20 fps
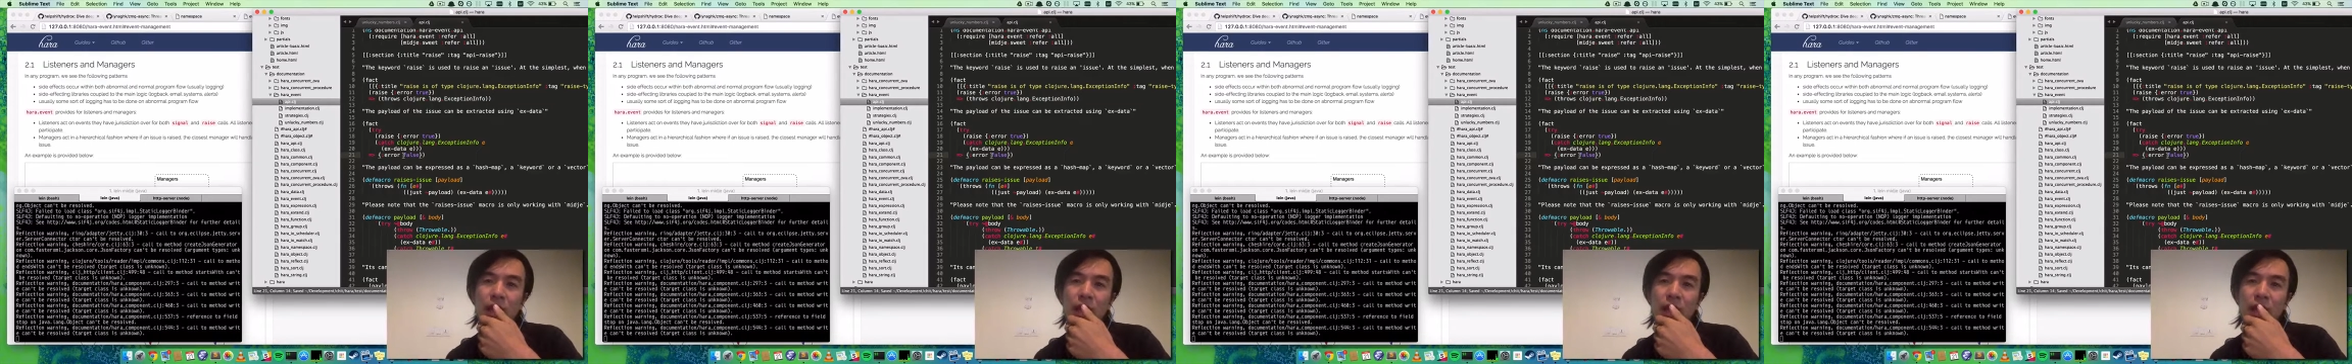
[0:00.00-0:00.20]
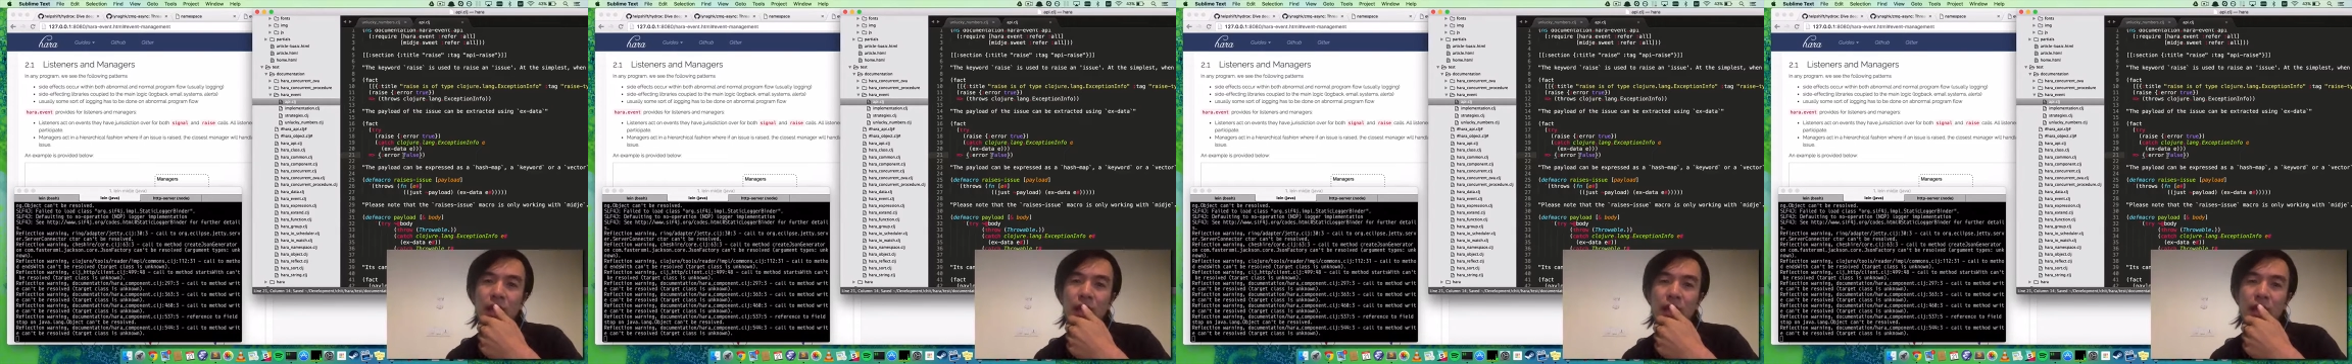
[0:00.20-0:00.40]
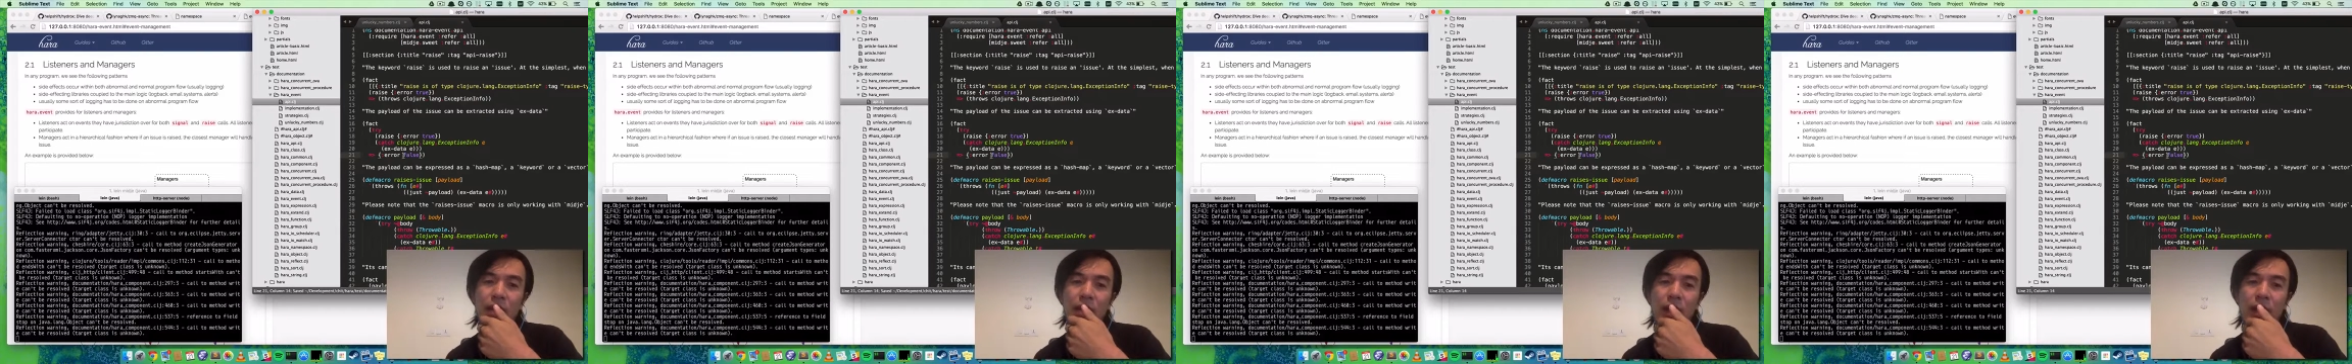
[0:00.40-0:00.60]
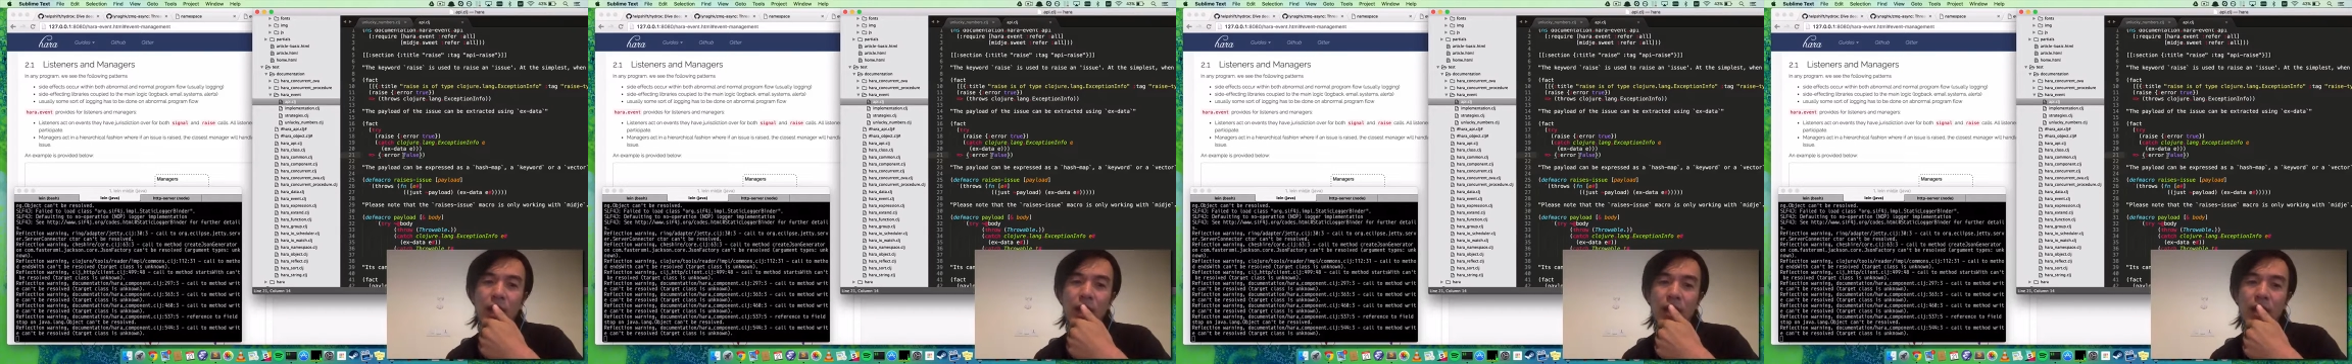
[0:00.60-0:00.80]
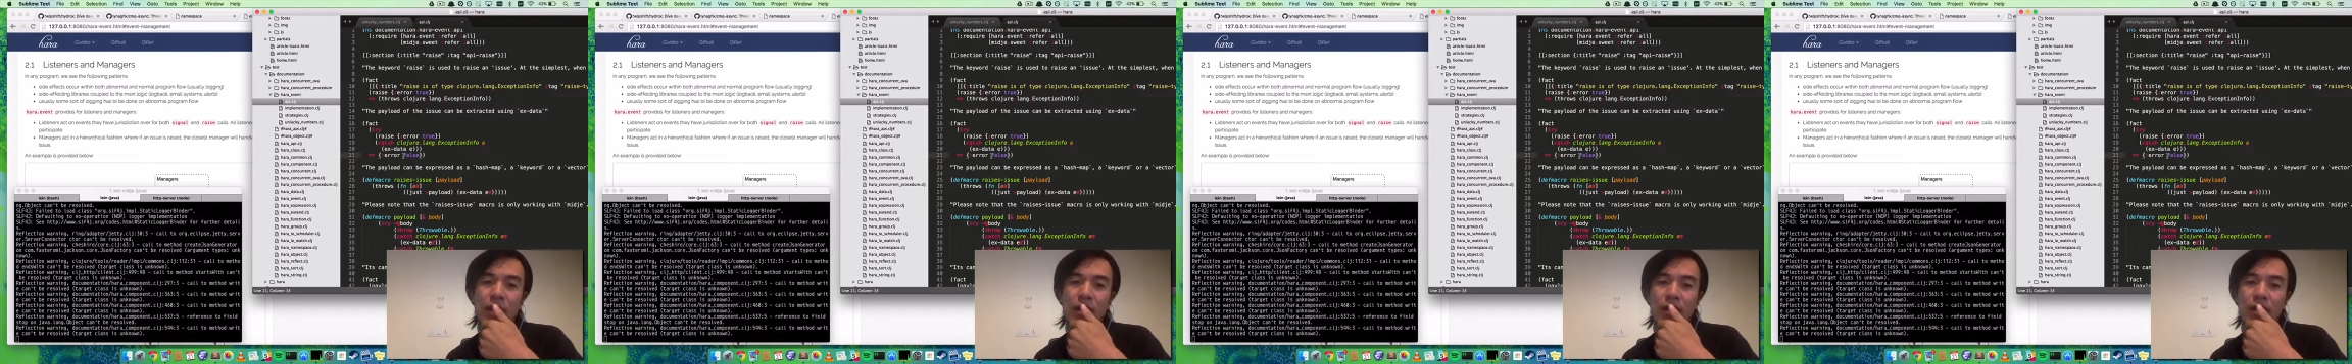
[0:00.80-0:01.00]

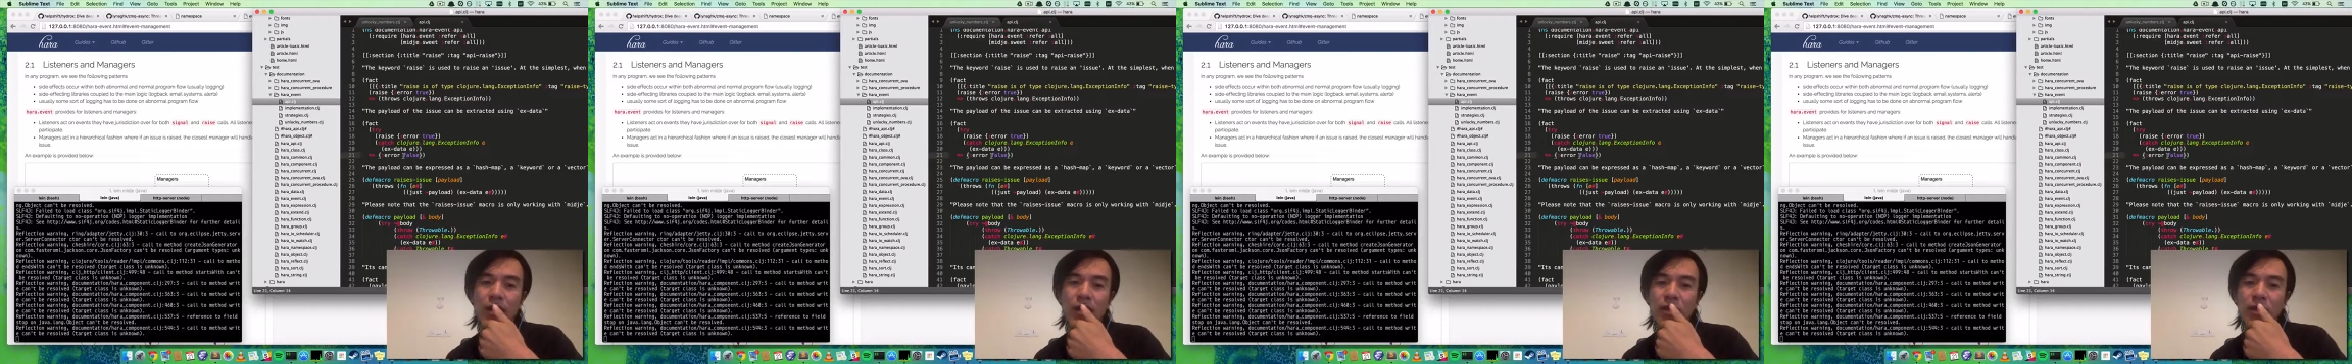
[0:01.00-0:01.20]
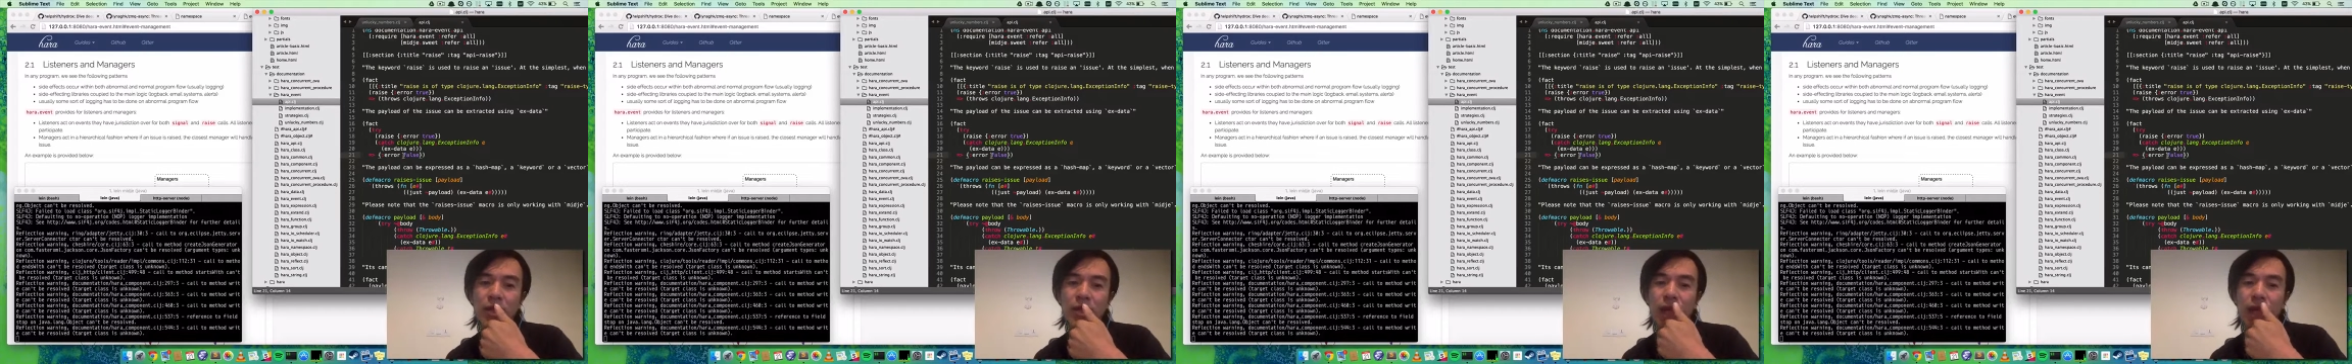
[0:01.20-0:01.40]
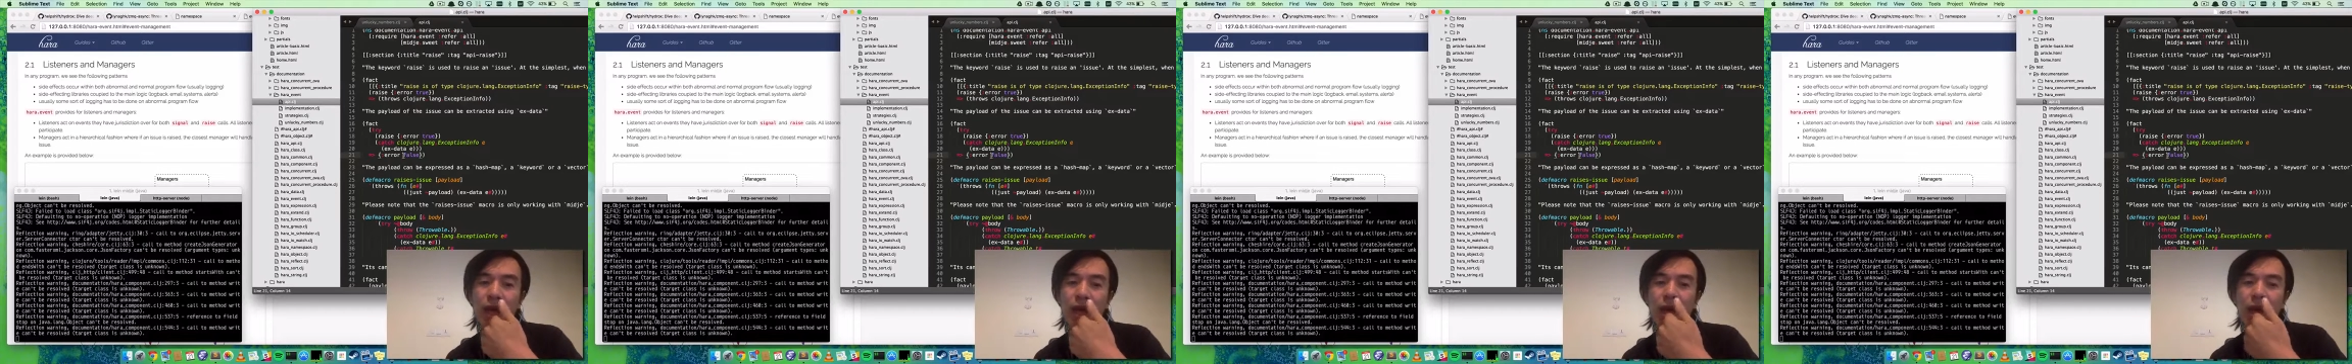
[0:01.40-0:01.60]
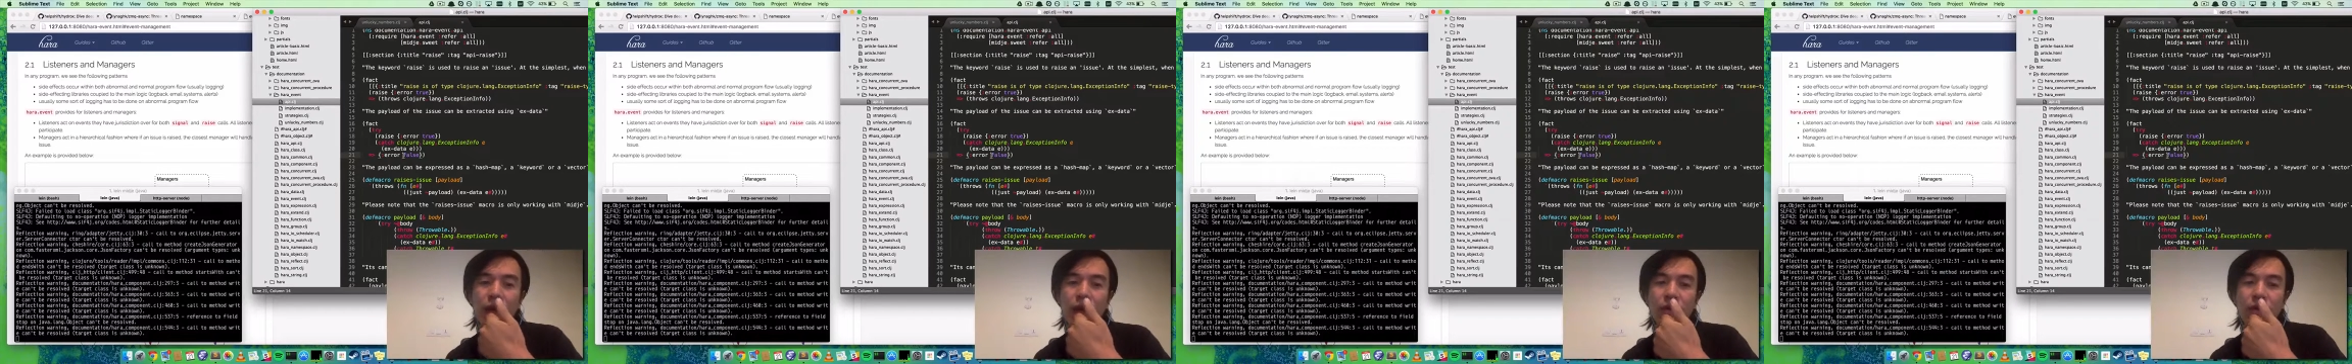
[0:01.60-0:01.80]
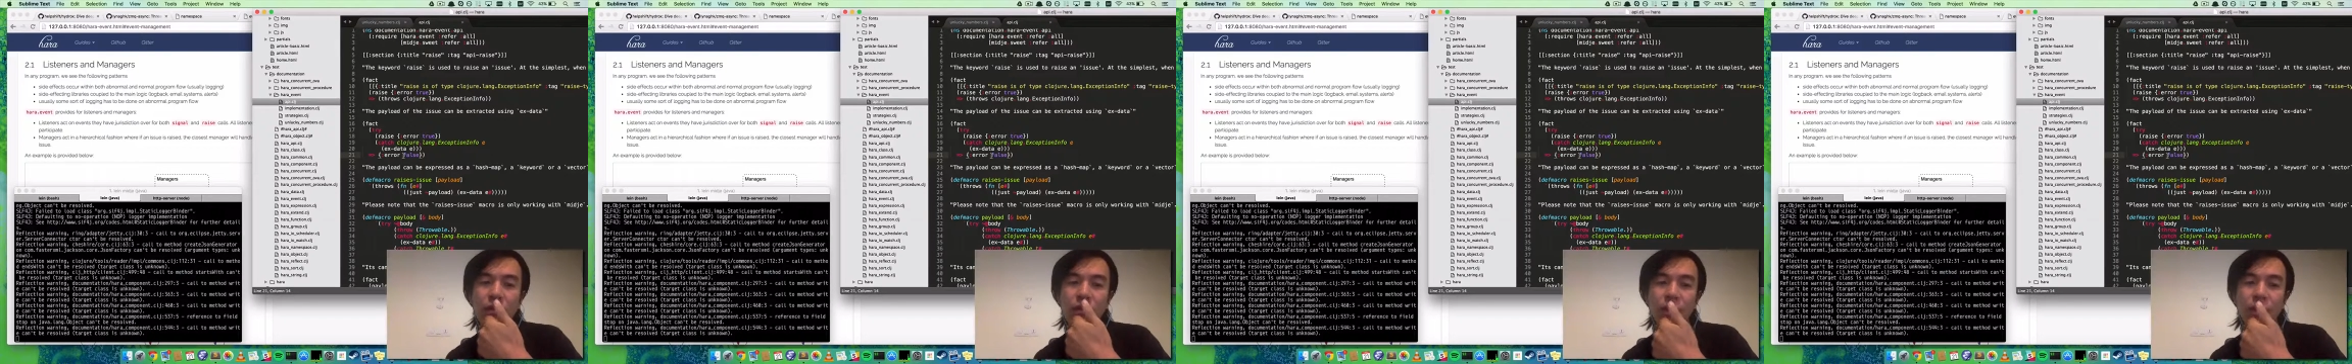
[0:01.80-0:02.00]
and
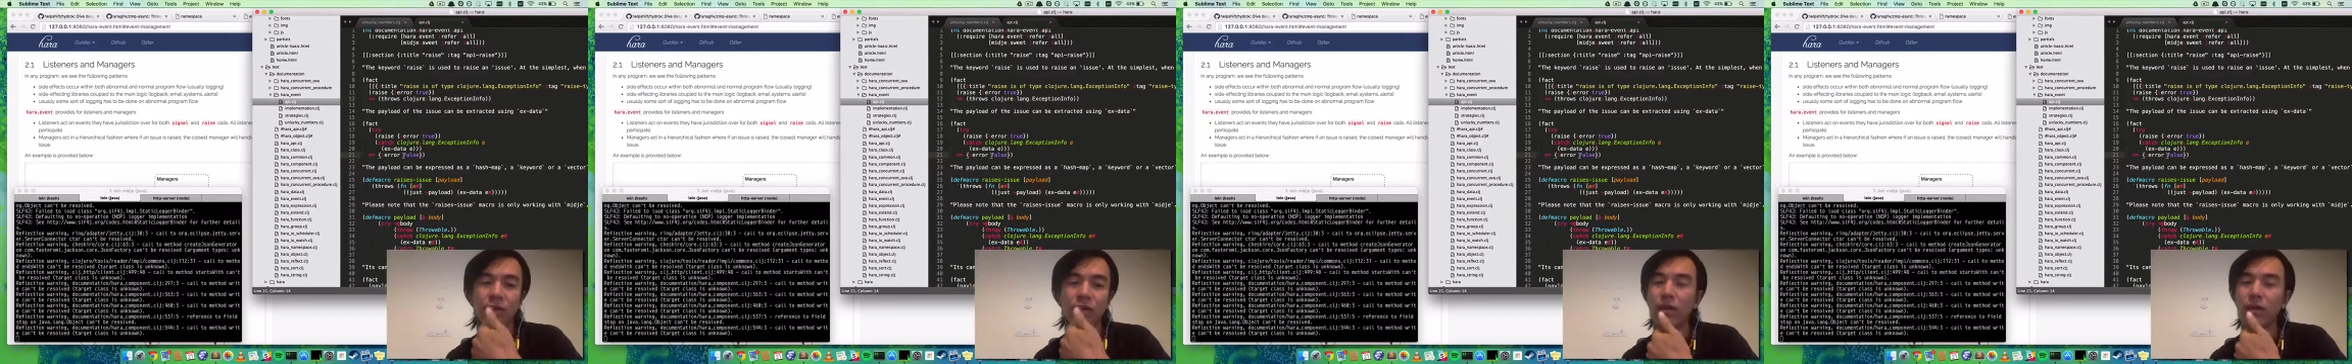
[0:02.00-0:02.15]
have